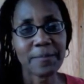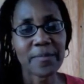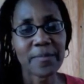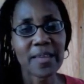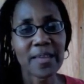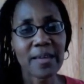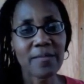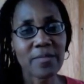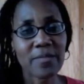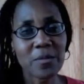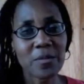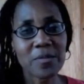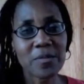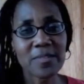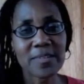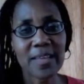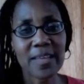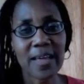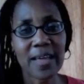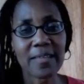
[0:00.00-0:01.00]
if there was a
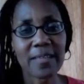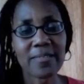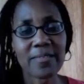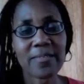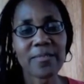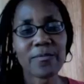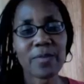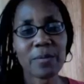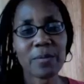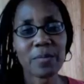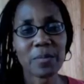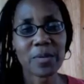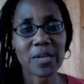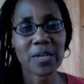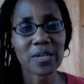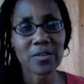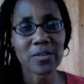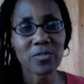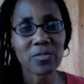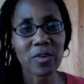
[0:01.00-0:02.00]
death from a
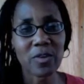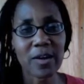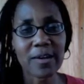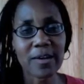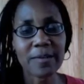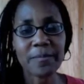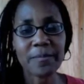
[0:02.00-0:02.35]
particular drug,